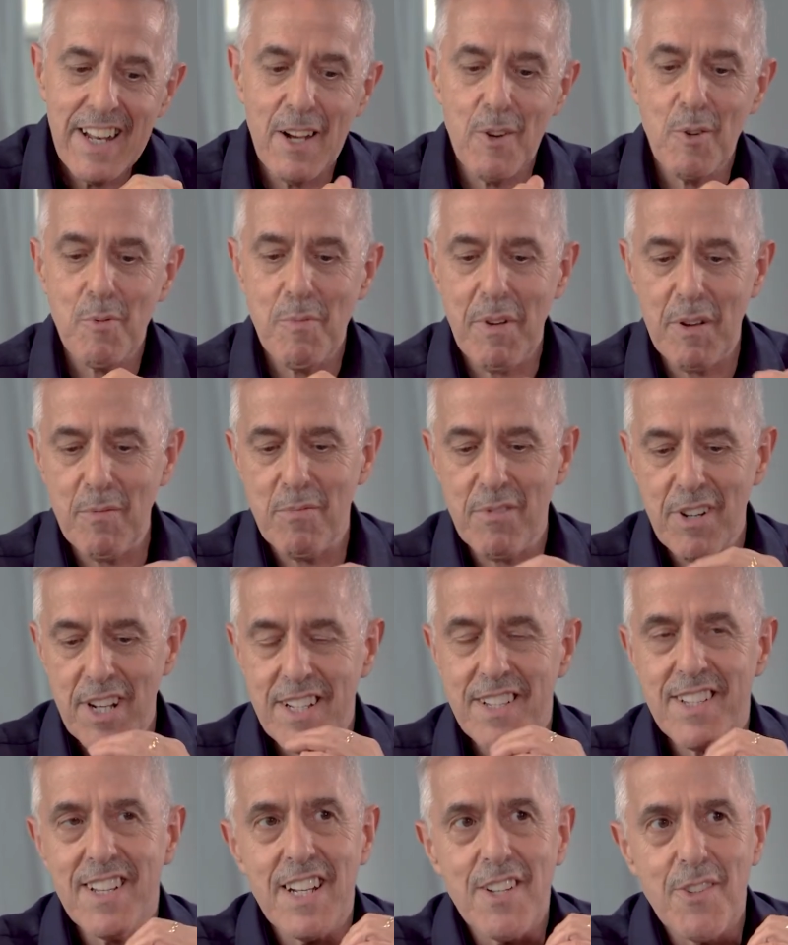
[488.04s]
Now, remember I
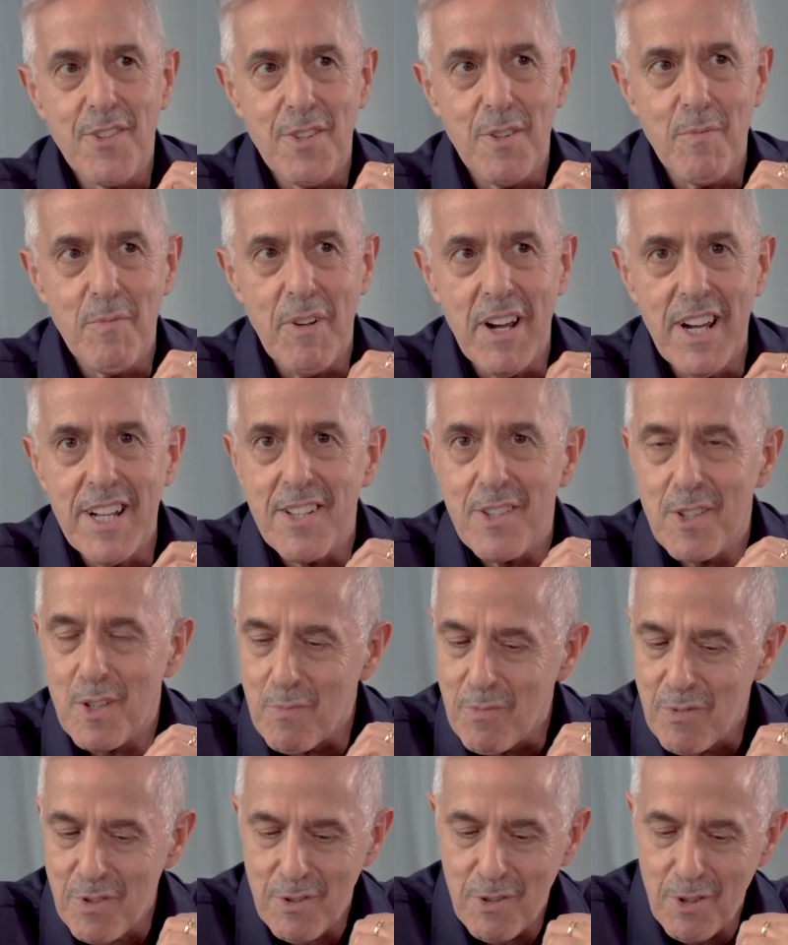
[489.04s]
said some
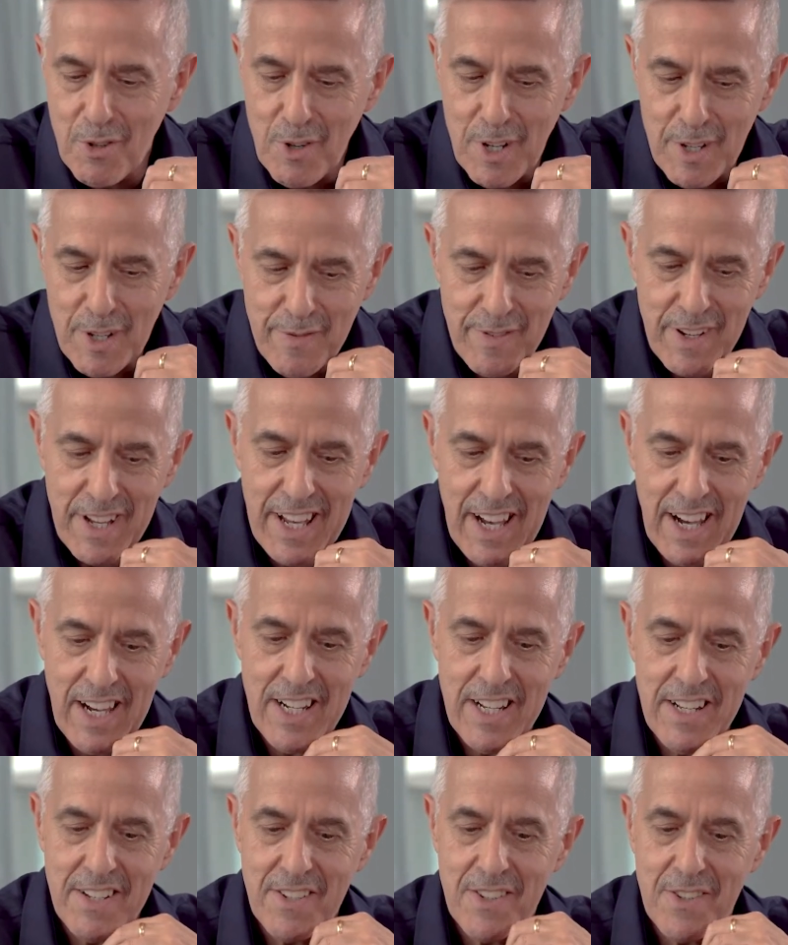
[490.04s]
items are only for
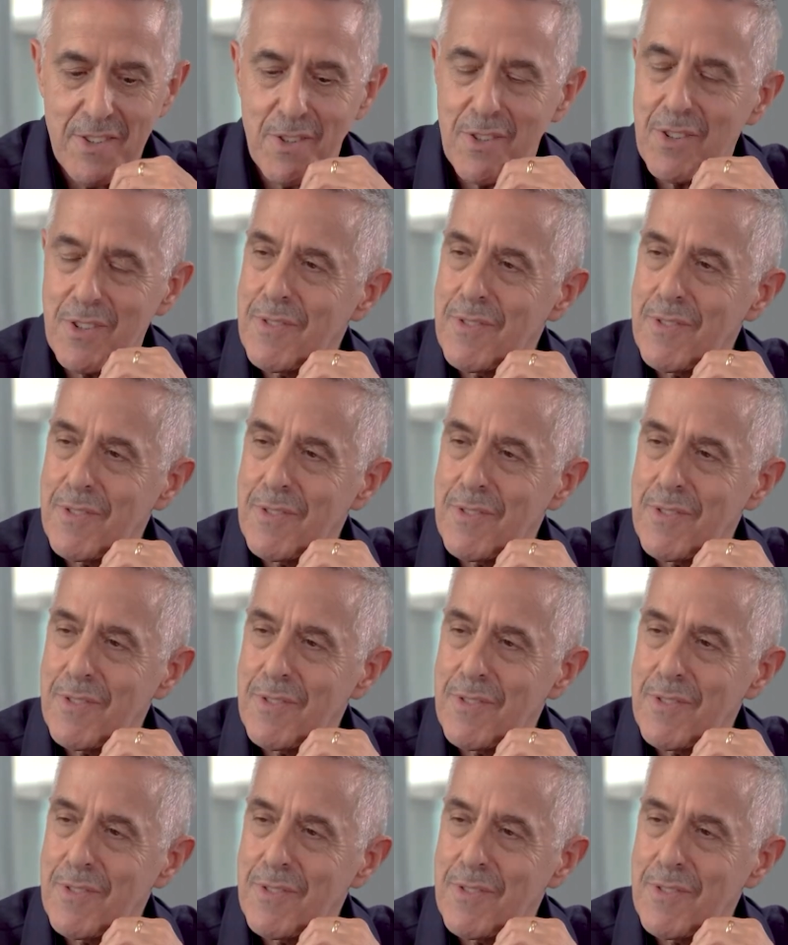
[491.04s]
guidance.